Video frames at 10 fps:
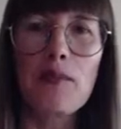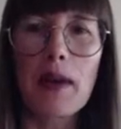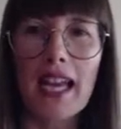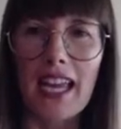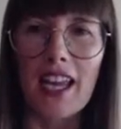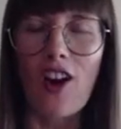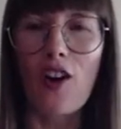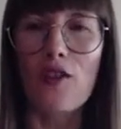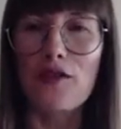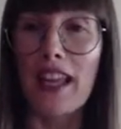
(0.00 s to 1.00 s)
play
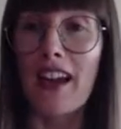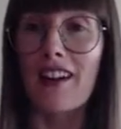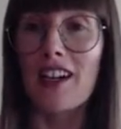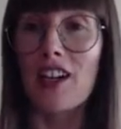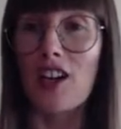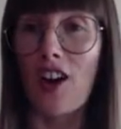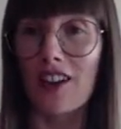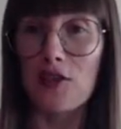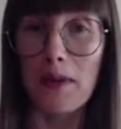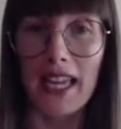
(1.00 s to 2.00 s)
of their
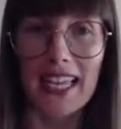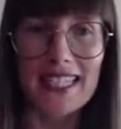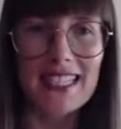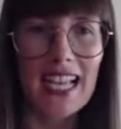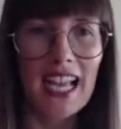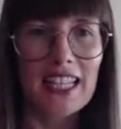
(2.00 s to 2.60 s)
knowledge base.